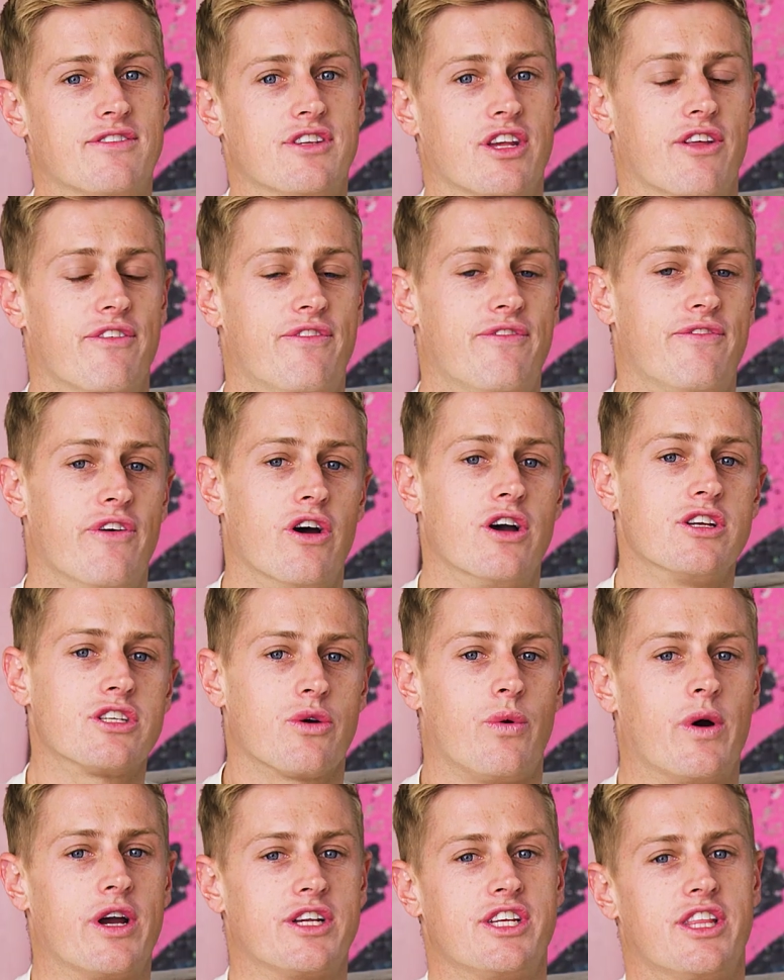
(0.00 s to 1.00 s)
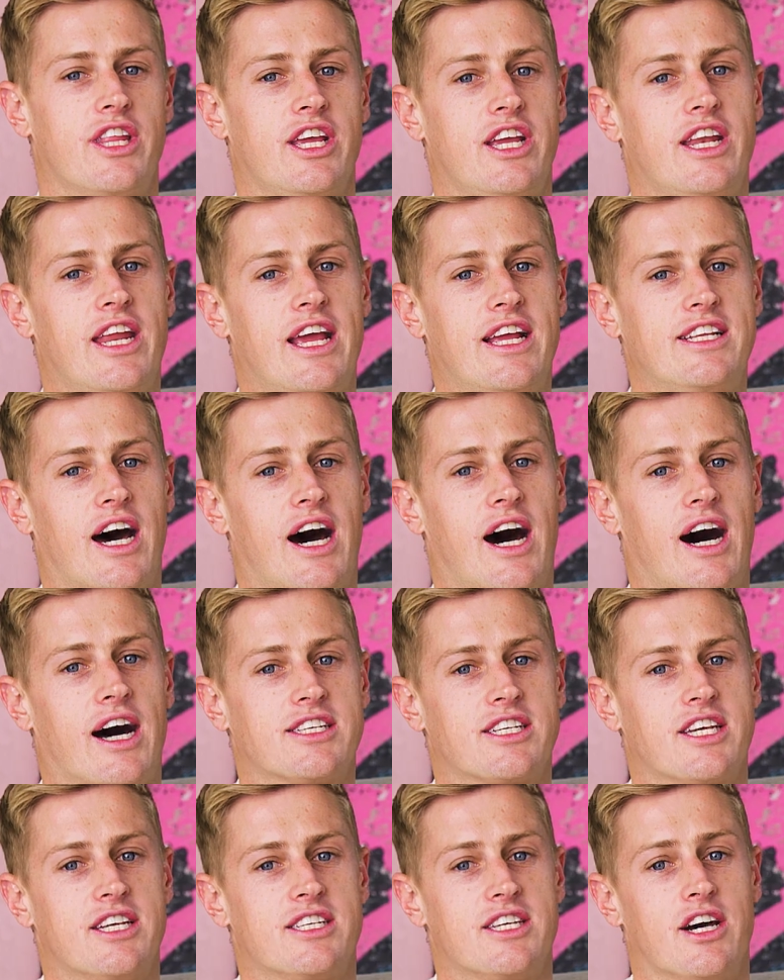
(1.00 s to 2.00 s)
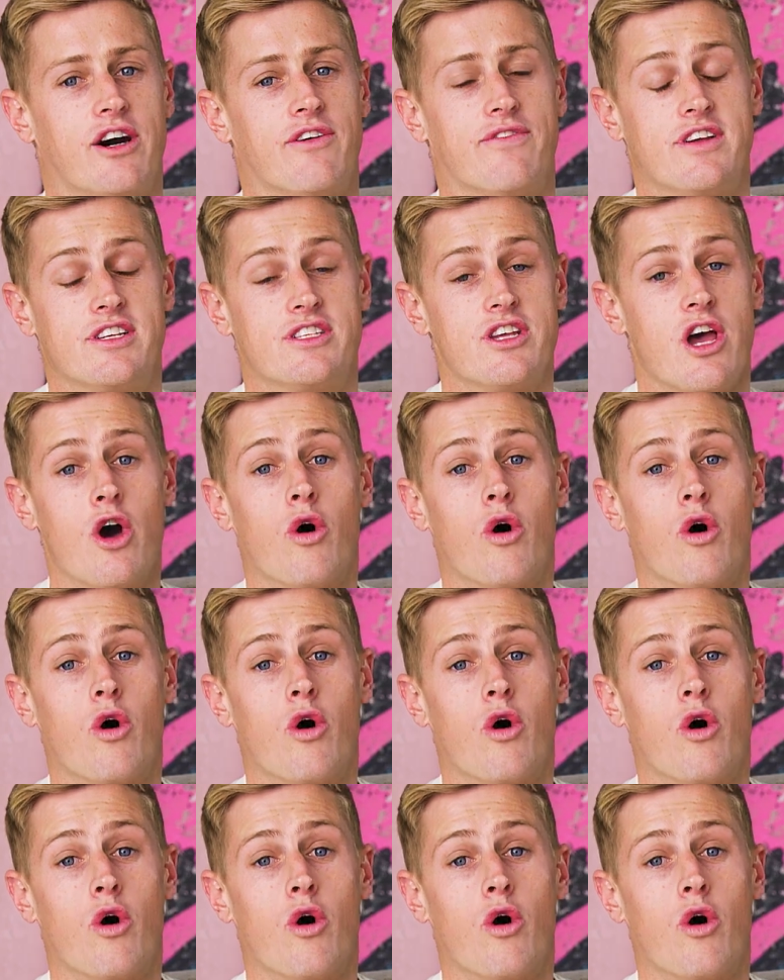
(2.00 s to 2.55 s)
So, the first question that you need to ask yourself is